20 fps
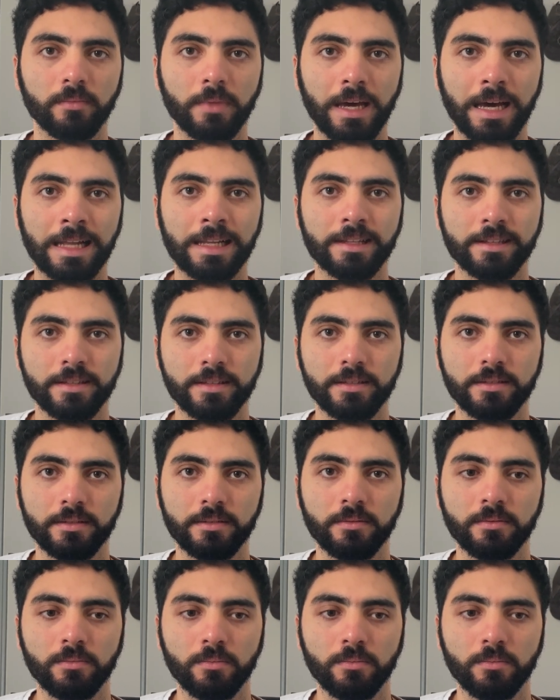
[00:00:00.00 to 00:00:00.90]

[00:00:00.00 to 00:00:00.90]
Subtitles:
else